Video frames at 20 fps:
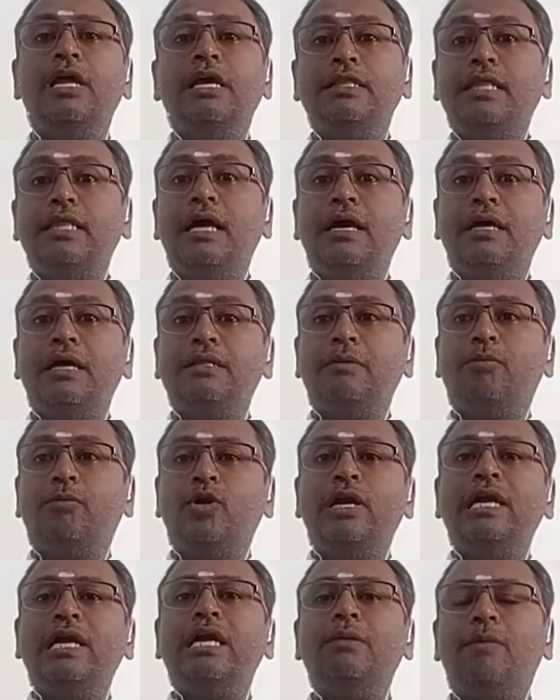the
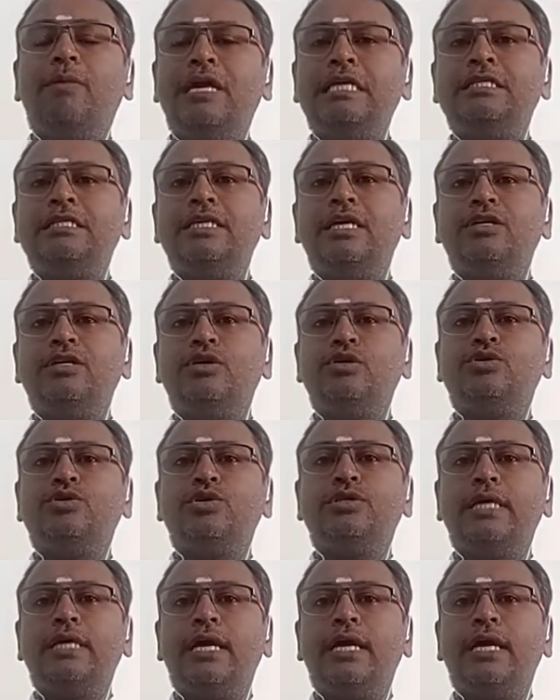political parties here used to say